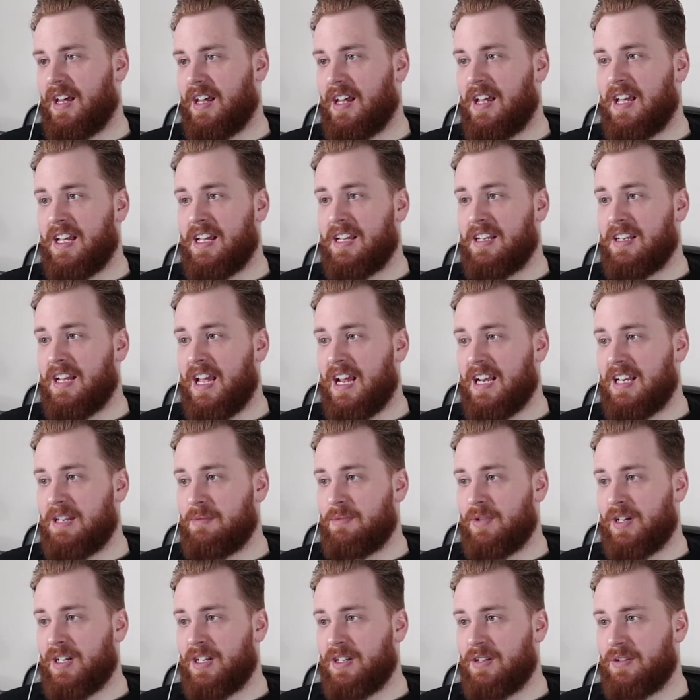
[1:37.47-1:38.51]
And
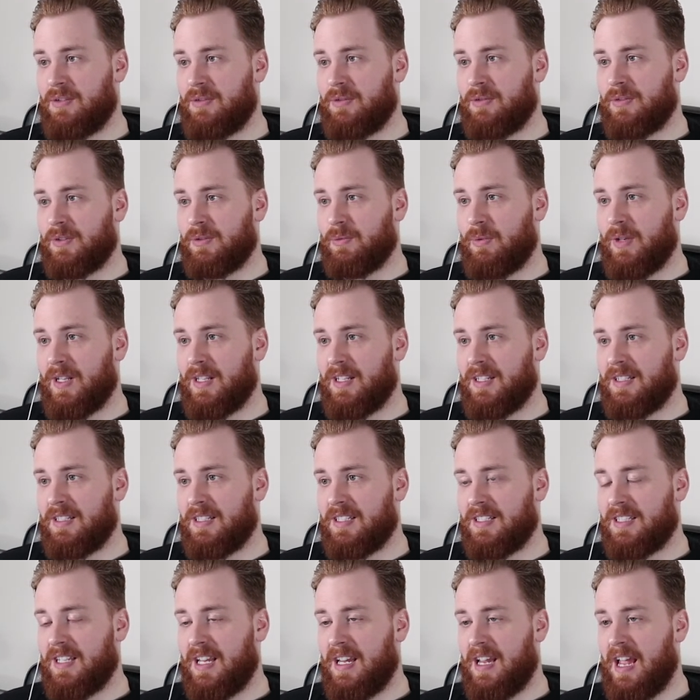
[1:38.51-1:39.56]
anybody who's willing to
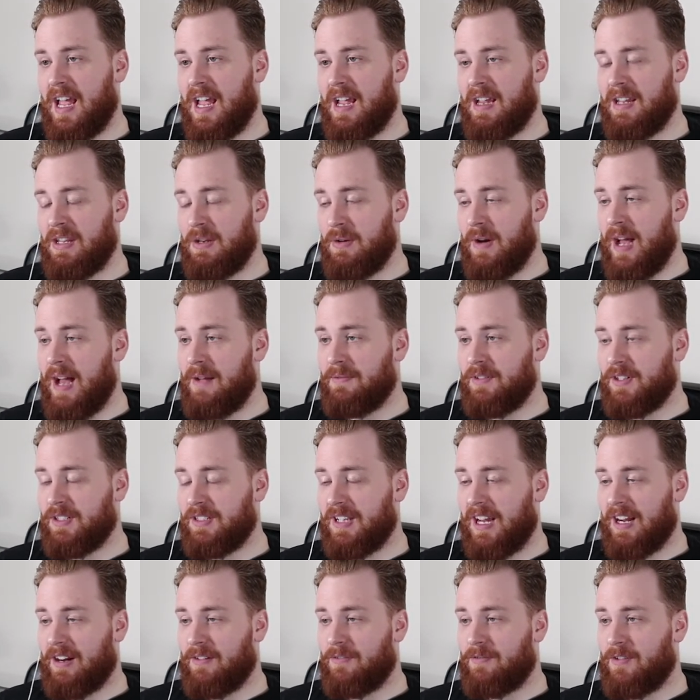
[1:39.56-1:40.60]
say, hey, you have to
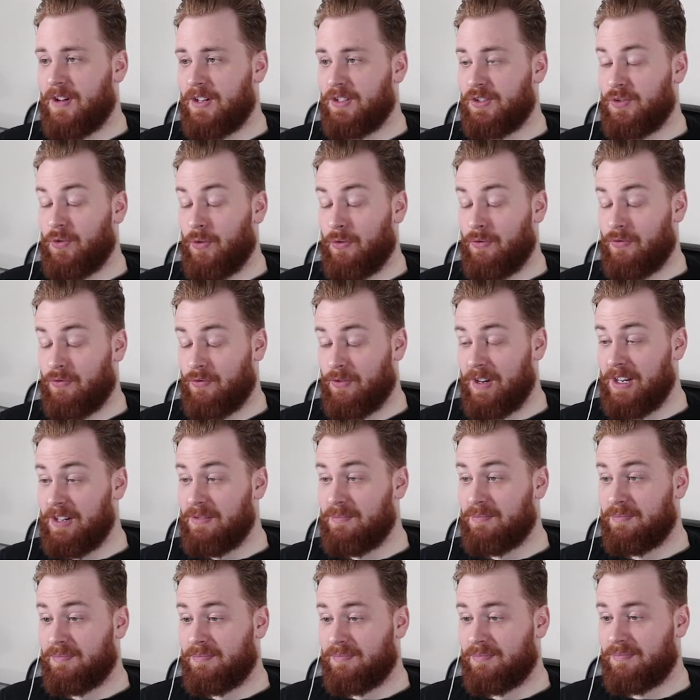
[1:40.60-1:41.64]
sacrifice your
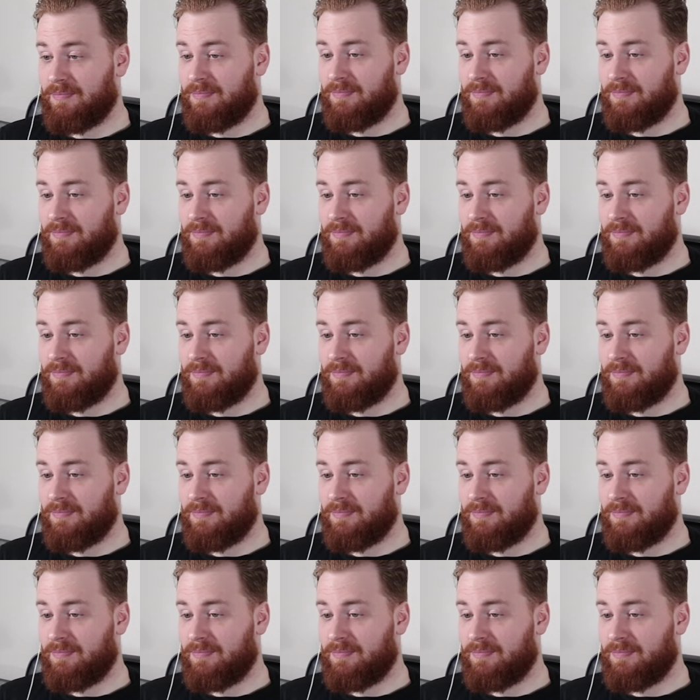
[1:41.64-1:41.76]
freedom